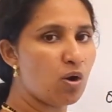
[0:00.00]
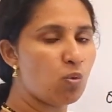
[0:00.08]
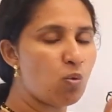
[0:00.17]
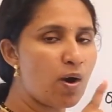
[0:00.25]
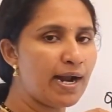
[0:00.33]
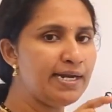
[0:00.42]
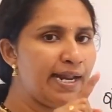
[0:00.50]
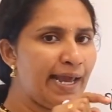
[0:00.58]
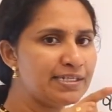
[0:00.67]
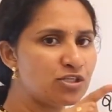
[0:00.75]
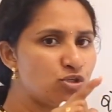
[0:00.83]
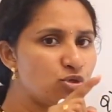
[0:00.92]

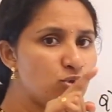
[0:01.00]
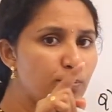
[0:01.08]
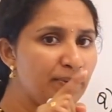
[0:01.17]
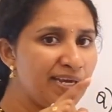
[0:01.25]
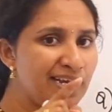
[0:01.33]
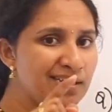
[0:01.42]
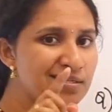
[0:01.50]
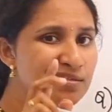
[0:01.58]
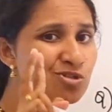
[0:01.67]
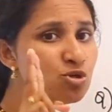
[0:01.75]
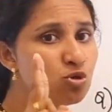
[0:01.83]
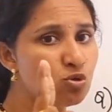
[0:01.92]
1H2
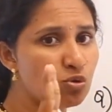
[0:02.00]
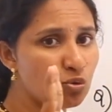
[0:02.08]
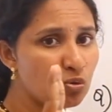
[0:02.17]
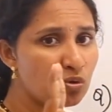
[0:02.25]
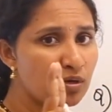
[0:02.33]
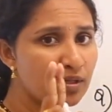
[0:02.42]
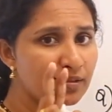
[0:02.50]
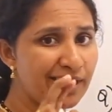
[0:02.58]
means 2.